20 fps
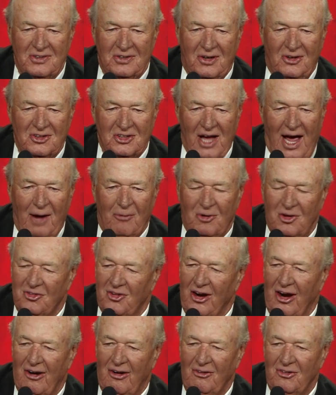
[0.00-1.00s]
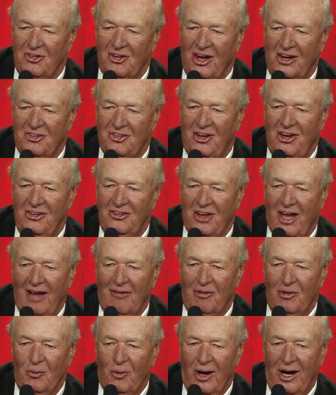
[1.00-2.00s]
because I was there in
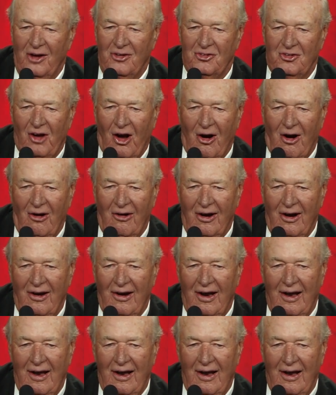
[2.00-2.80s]
67 when it started.